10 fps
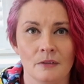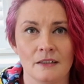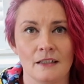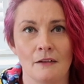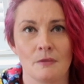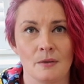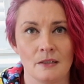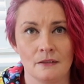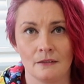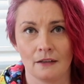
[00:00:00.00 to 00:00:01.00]
doesn't have to
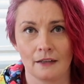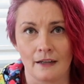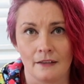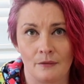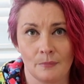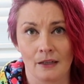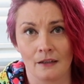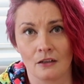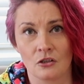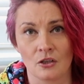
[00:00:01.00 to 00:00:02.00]
be like anything big,
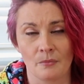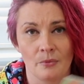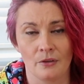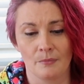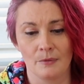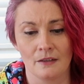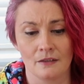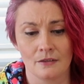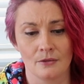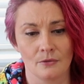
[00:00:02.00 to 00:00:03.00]
like a jumper, it
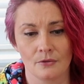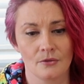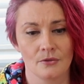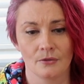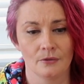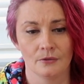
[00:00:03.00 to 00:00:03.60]
like socks